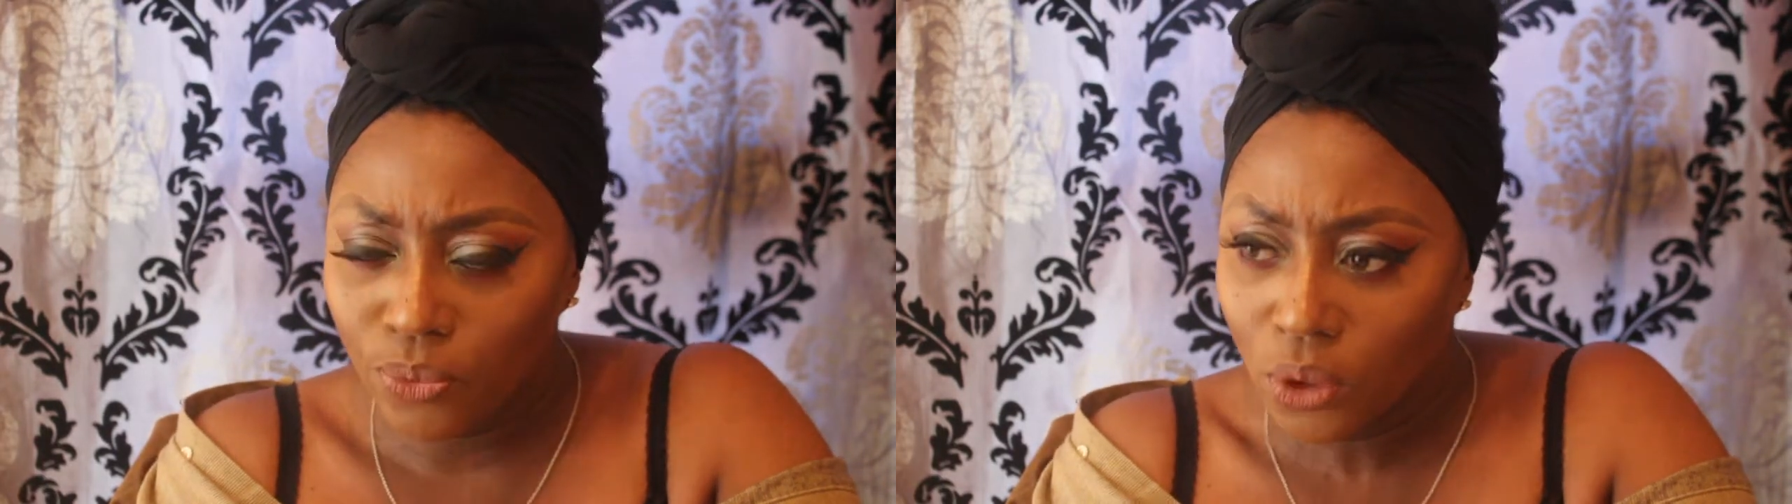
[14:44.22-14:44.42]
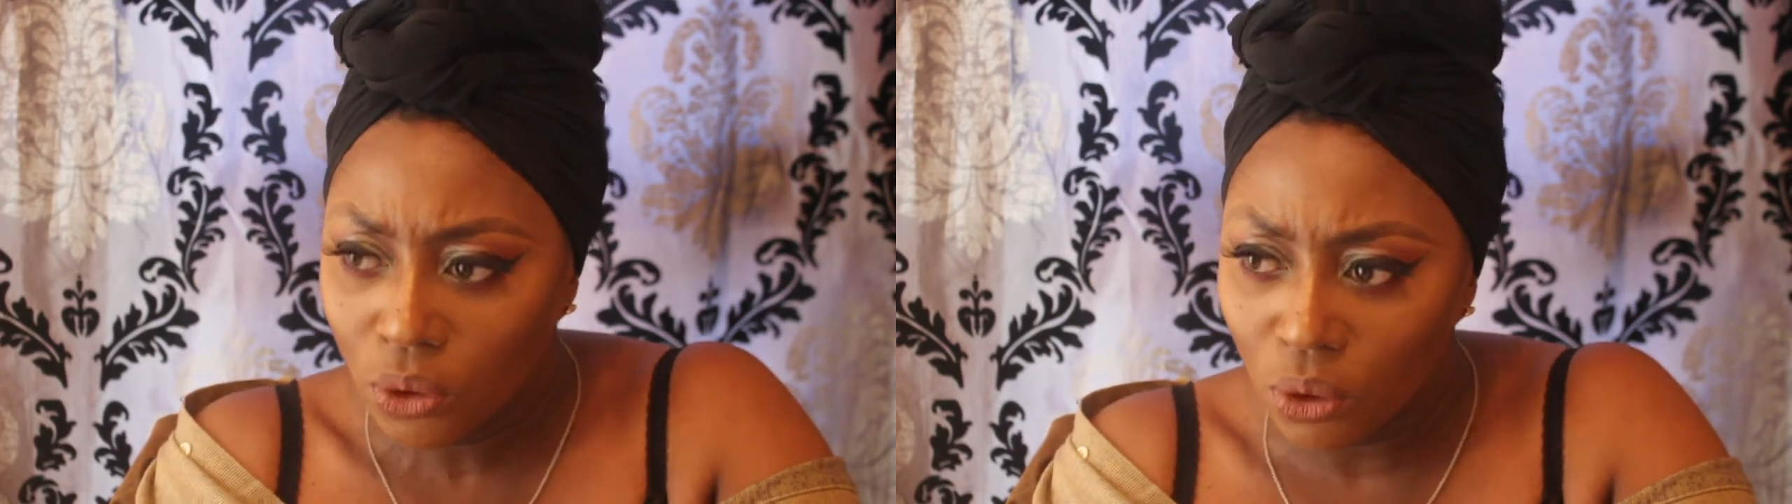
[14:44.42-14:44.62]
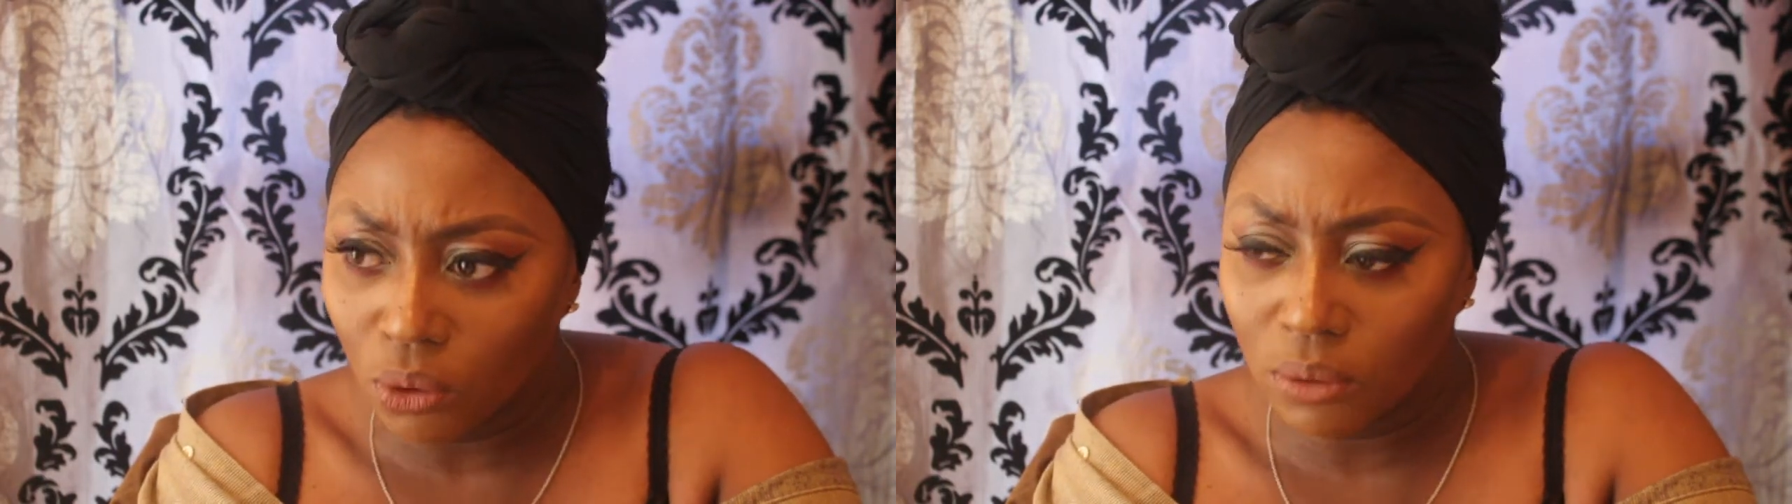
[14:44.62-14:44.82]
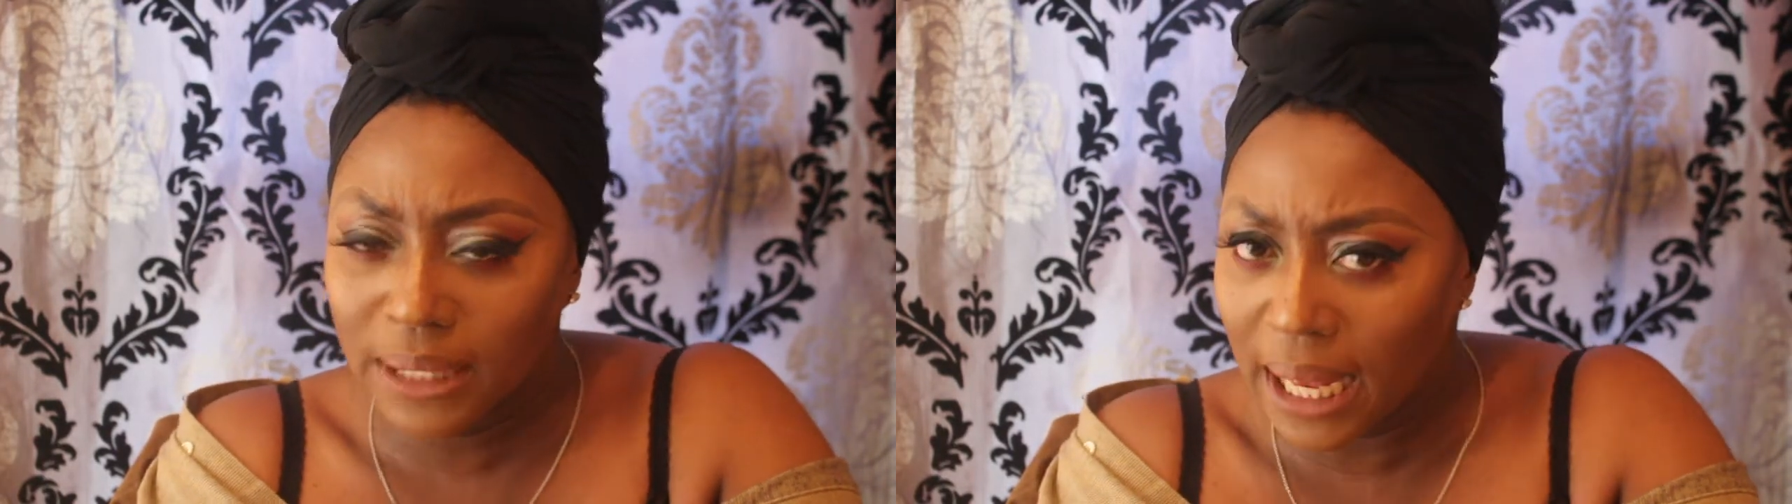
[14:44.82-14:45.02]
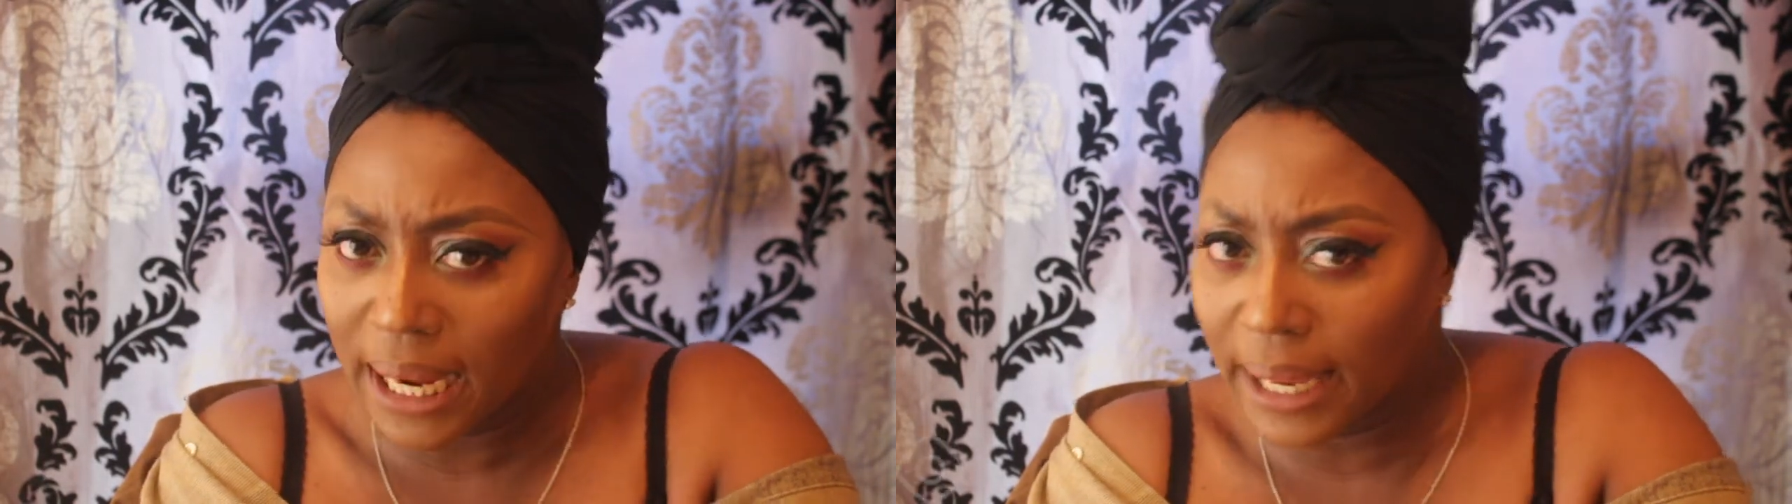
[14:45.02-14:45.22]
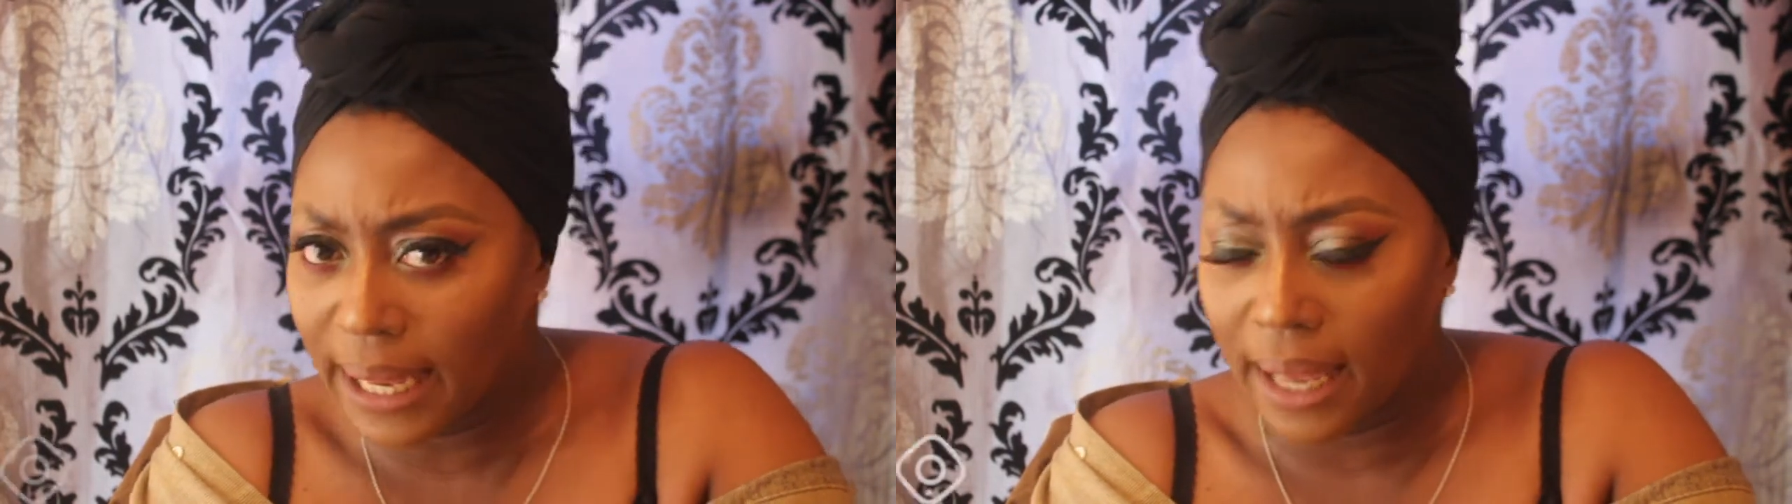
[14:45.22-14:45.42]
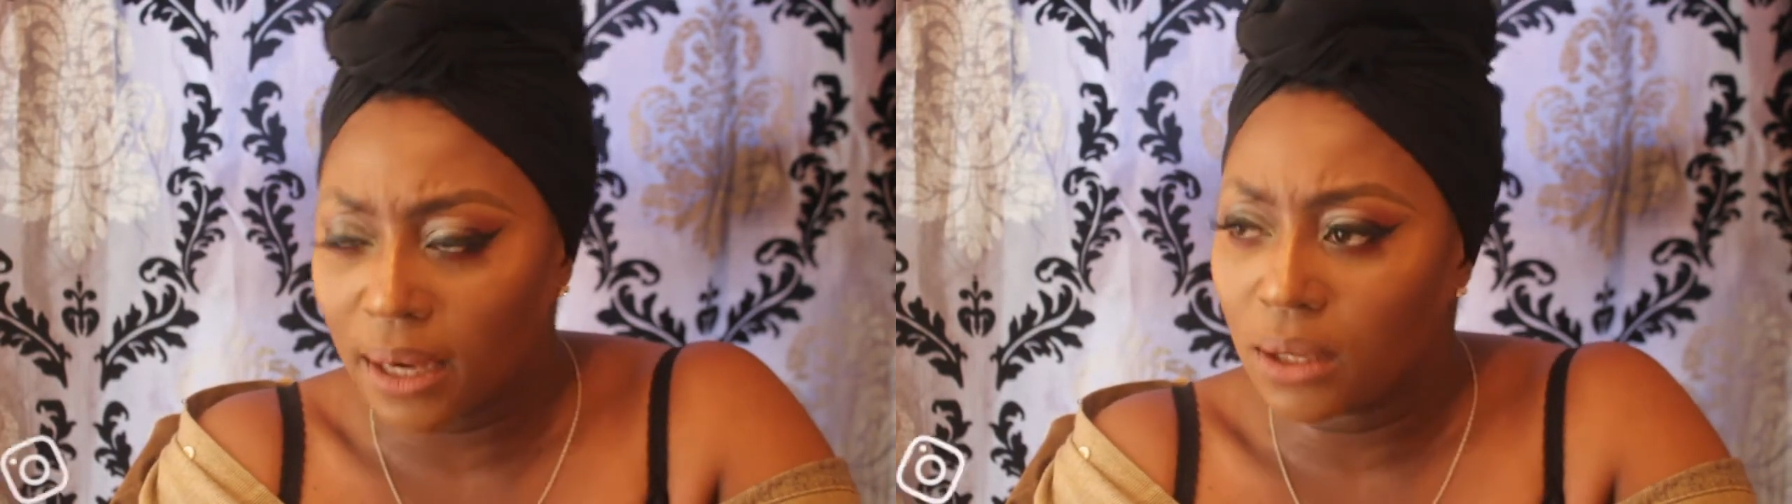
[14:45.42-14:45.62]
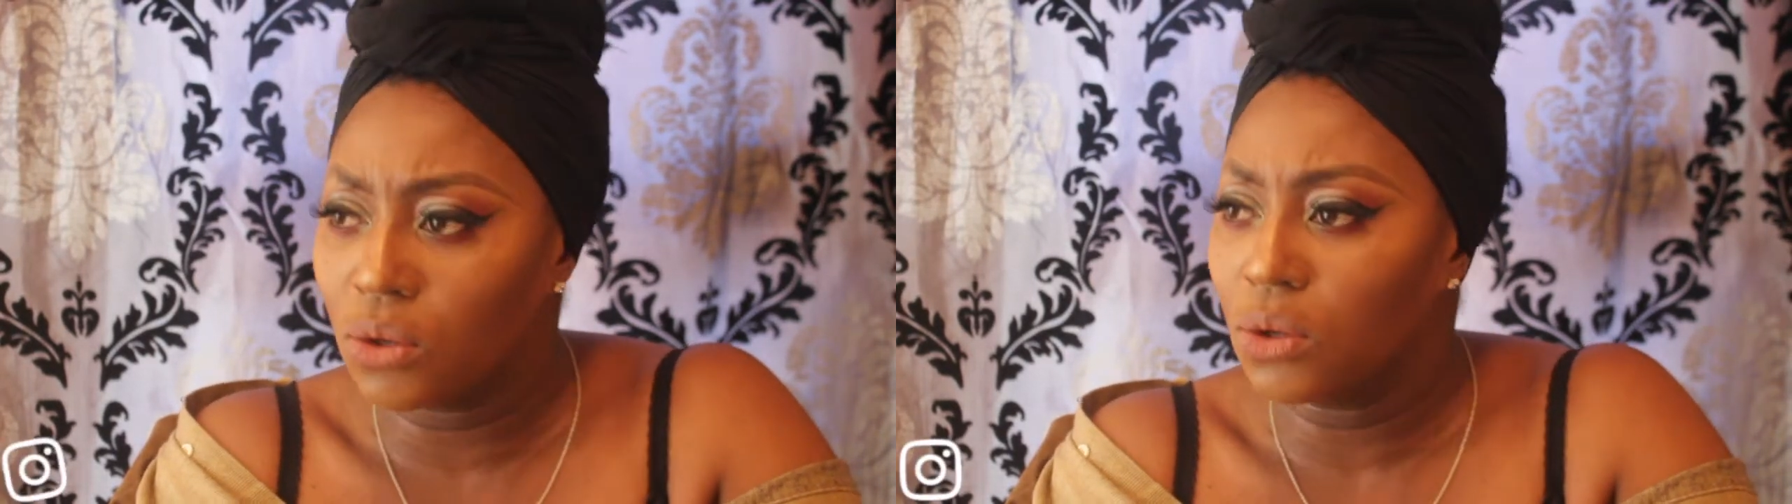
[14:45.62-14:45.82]
You know, that I
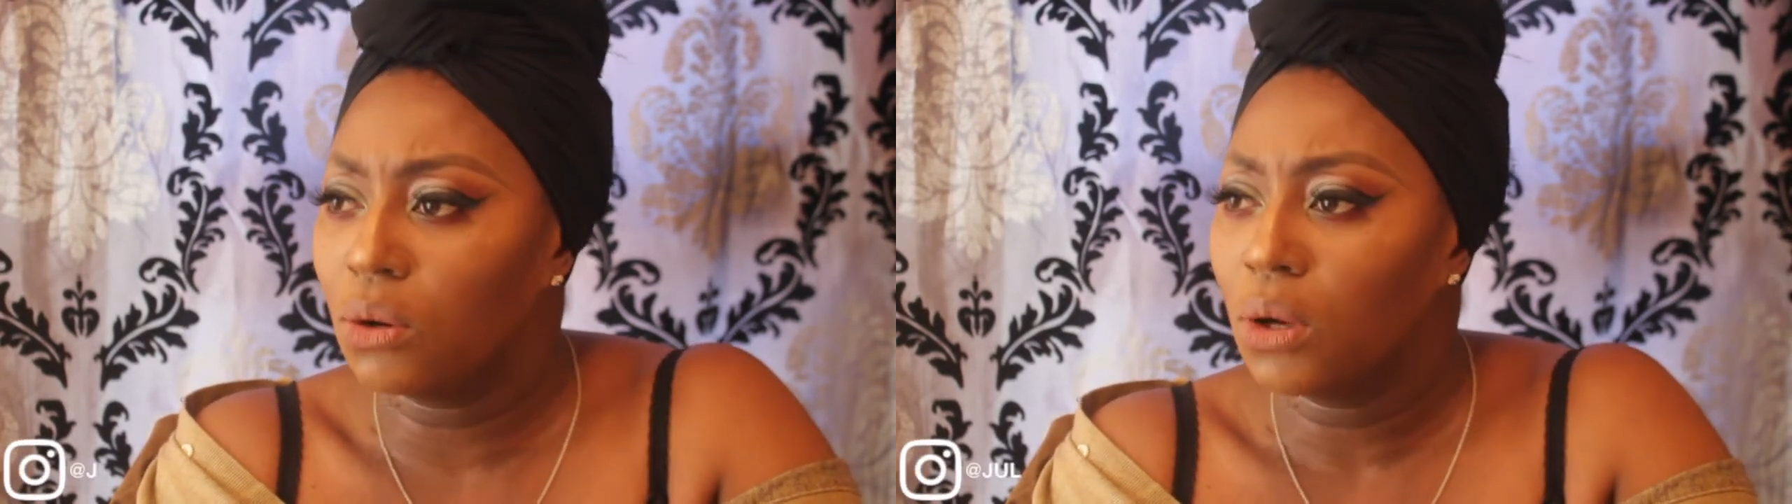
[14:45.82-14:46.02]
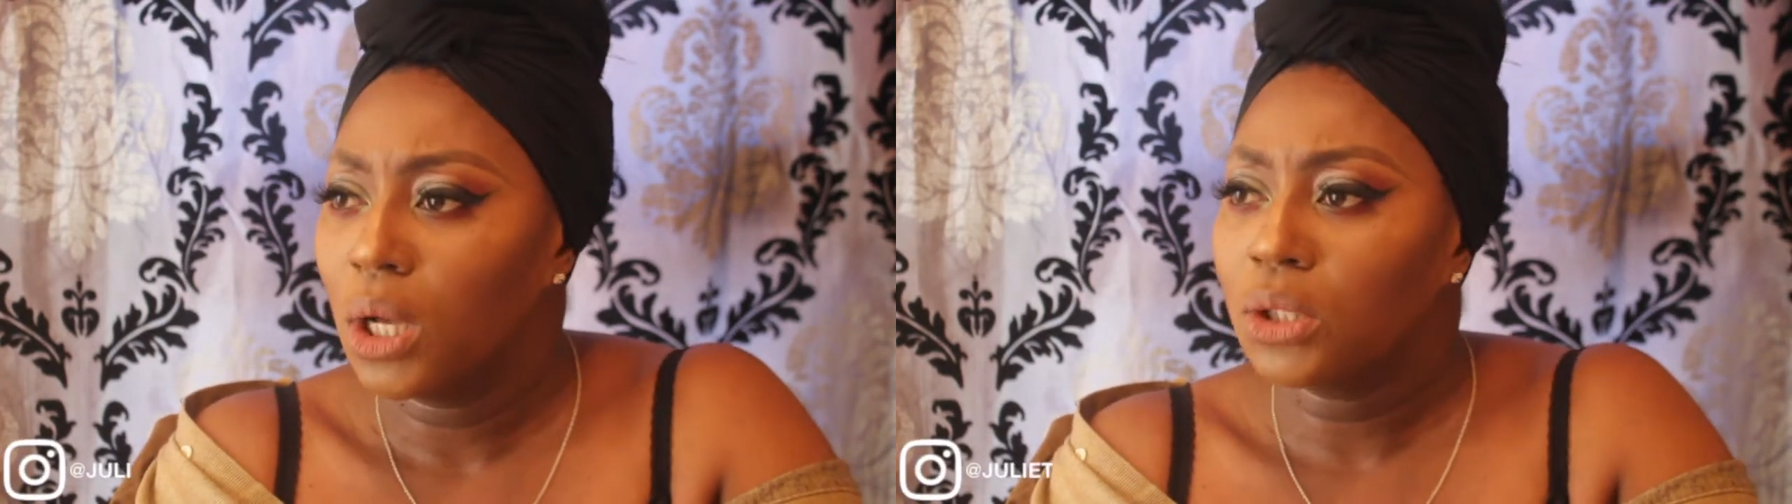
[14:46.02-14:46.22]
get, you know.